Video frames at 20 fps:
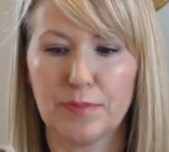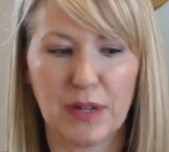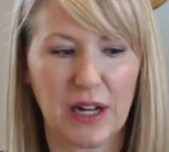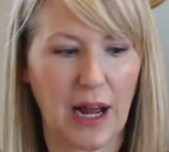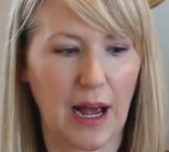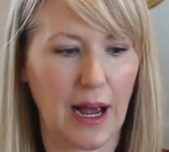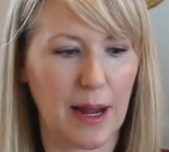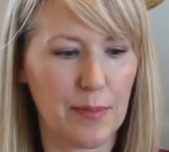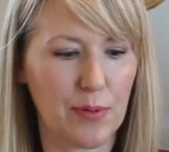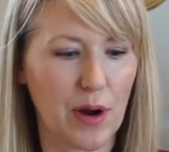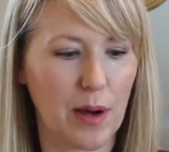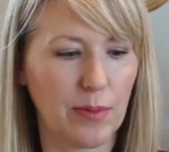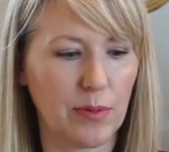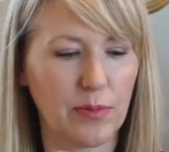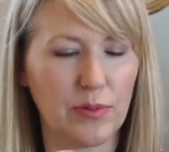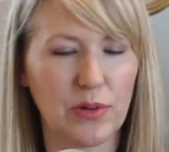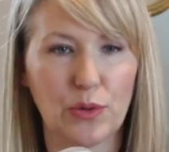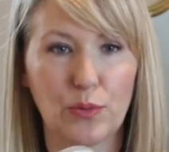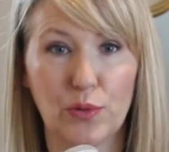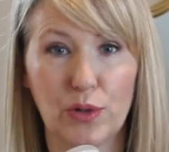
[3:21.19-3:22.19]
but I
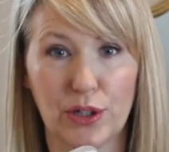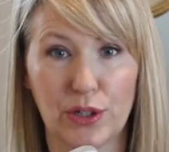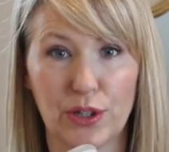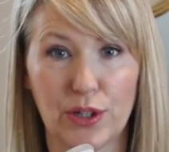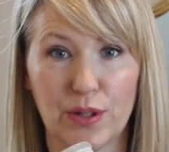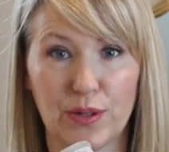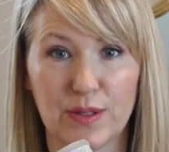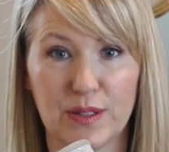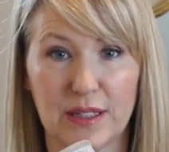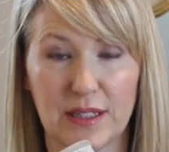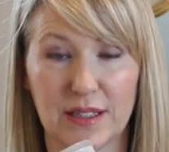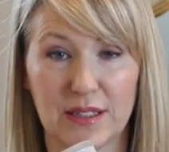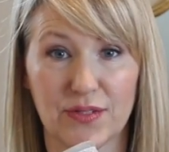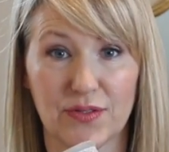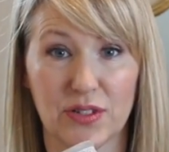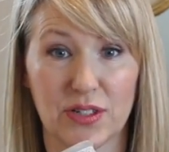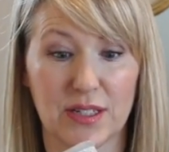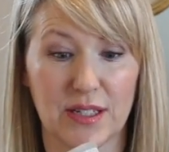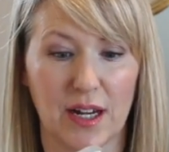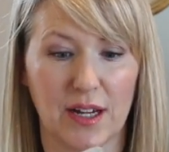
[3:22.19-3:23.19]
probably will use these
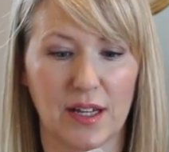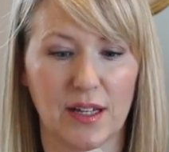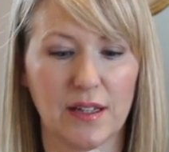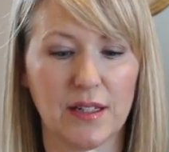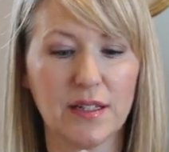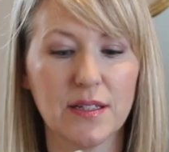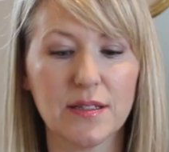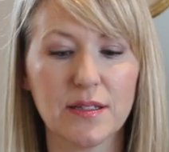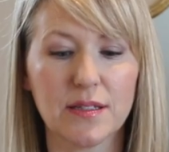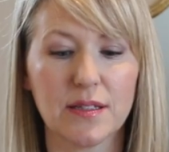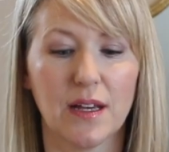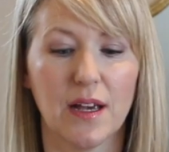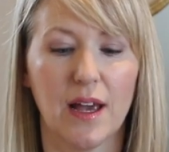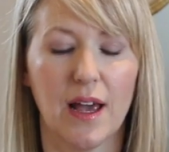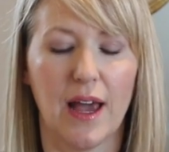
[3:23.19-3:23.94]
for succulents.